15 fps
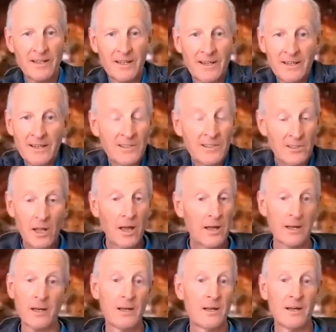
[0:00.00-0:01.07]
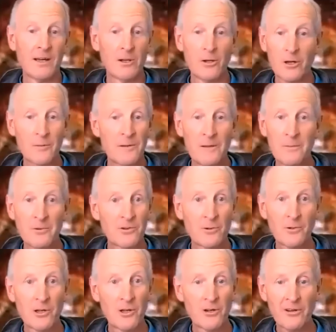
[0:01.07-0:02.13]
You know, it's like a lot of people
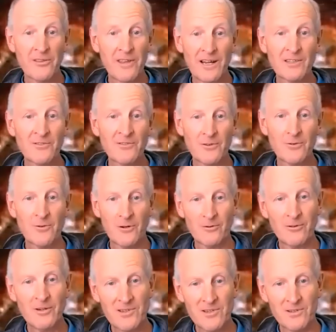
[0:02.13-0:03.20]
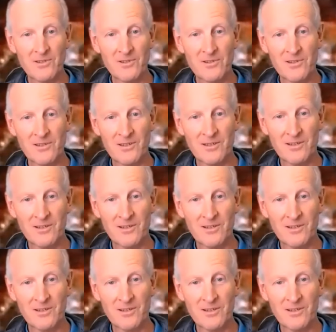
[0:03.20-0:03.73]
do a lot of things for the wrong reasons.